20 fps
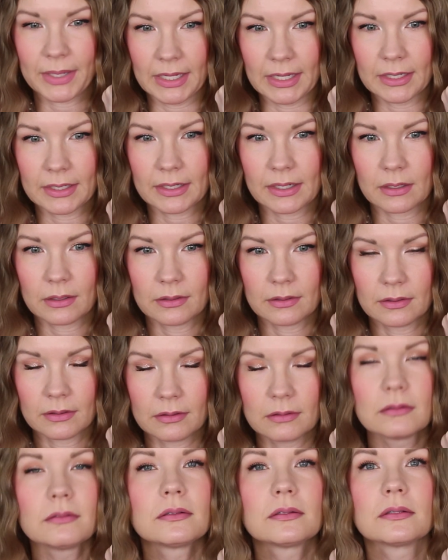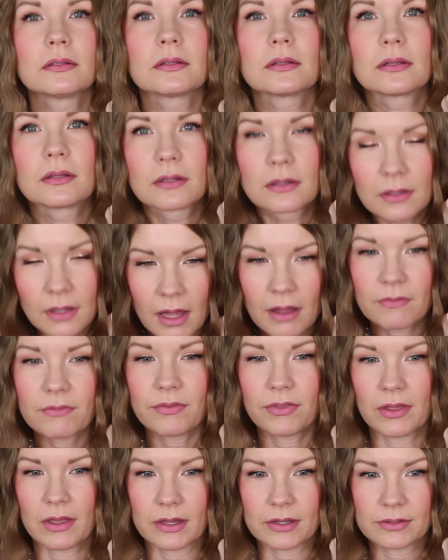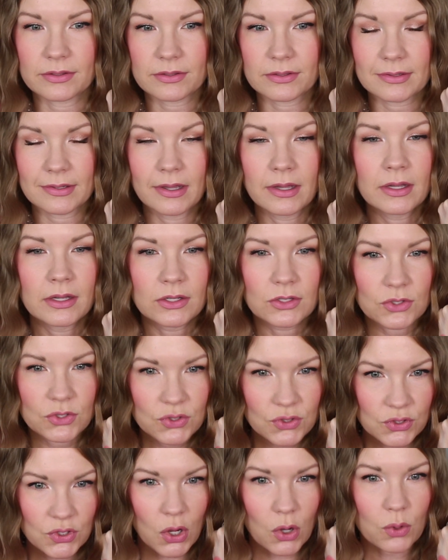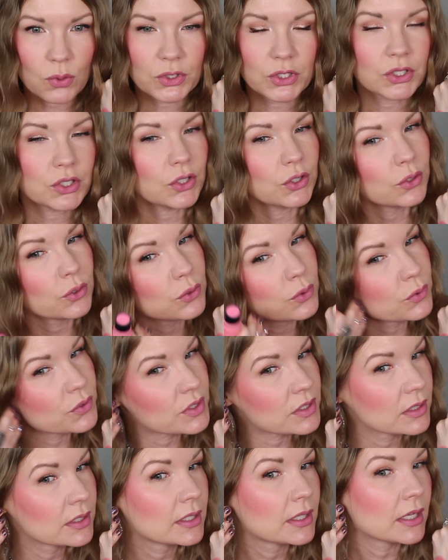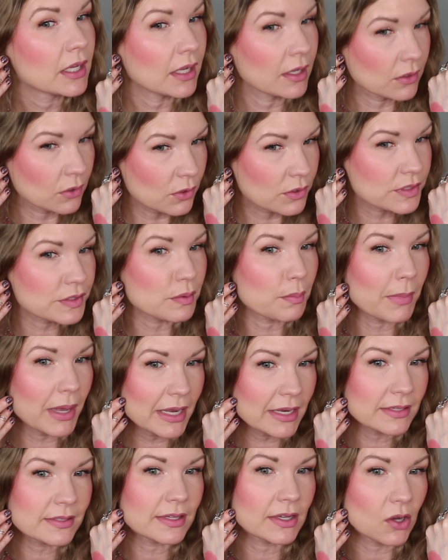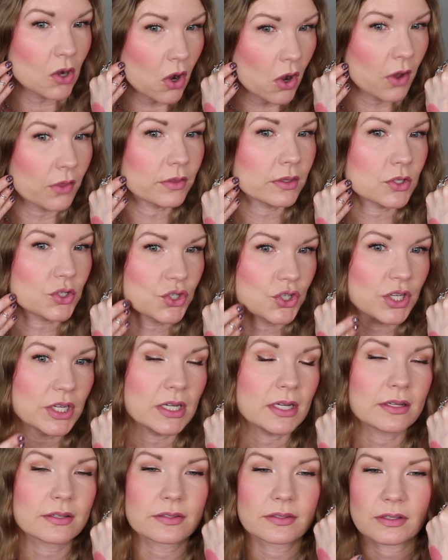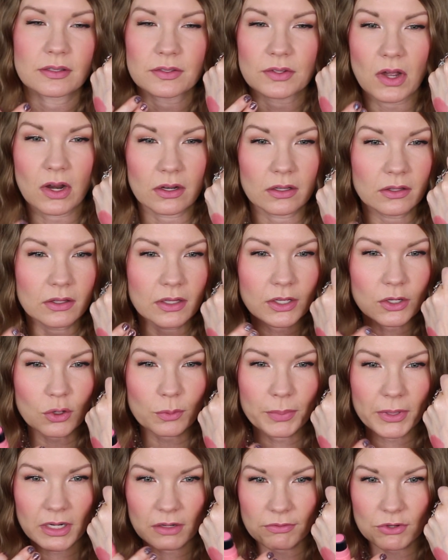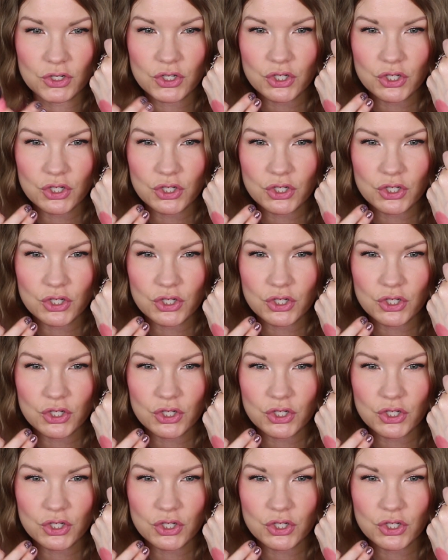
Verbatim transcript: pink. Love this. So cute. It looks amazing on the cheeks. It's got a little bit of a